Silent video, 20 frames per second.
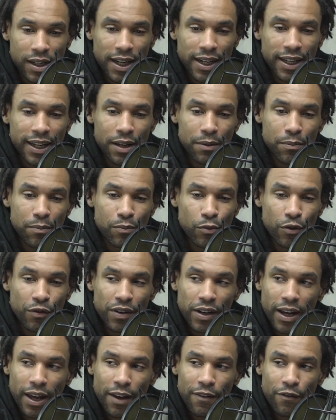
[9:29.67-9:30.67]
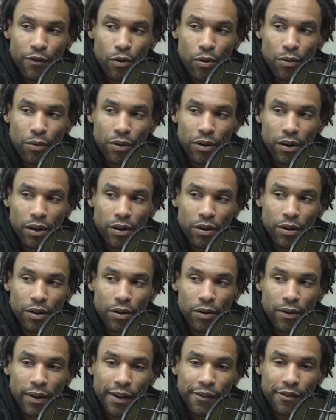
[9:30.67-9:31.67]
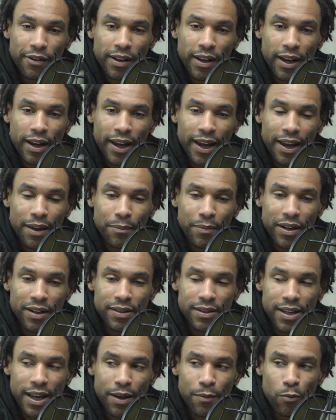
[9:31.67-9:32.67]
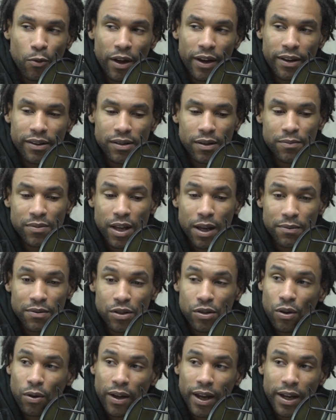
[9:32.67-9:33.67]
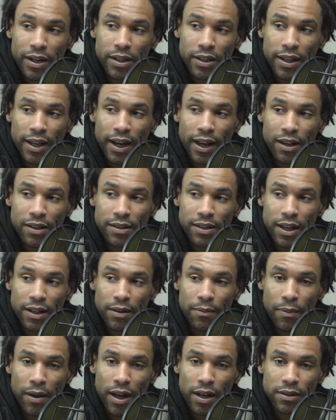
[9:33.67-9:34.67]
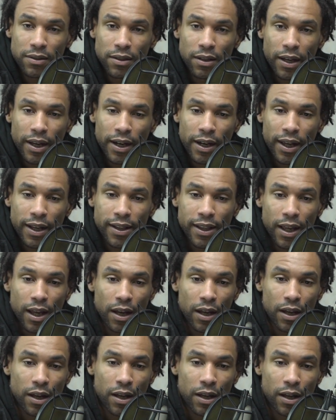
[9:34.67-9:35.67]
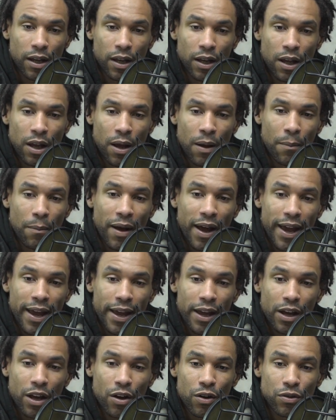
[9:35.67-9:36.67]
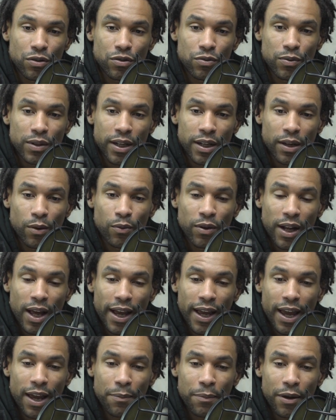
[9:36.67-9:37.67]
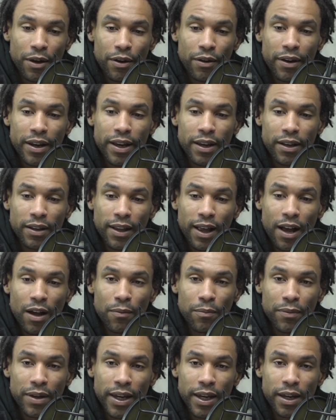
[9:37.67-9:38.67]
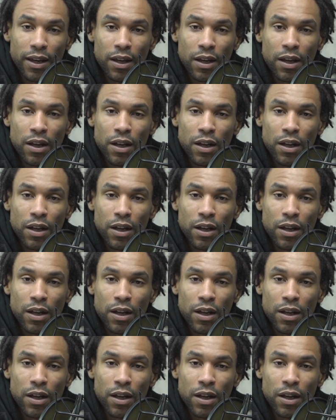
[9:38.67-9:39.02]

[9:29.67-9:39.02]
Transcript: got to keep moving the game forward. Everything can't be the same way. Sometimes it's okay to think outside the box. And I think my head coach, when I came here, he allowed me